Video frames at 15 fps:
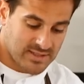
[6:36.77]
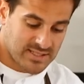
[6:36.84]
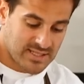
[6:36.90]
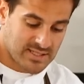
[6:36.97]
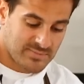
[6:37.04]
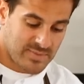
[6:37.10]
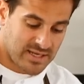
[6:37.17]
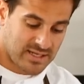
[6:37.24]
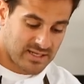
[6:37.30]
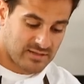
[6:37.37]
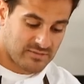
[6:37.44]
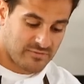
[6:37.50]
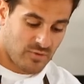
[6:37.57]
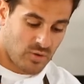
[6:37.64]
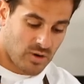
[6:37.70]
This has been
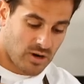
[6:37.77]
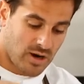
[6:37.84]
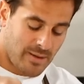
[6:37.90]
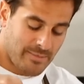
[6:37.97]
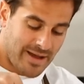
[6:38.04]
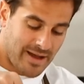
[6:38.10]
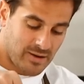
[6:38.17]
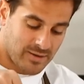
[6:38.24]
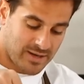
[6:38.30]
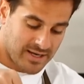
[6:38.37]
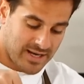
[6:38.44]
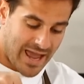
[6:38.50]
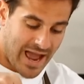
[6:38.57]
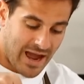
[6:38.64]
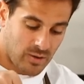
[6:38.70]
in for about
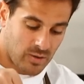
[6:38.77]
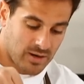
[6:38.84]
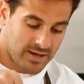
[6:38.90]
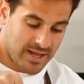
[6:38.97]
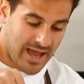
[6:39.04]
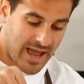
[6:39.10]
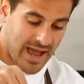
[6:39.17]
an hour and a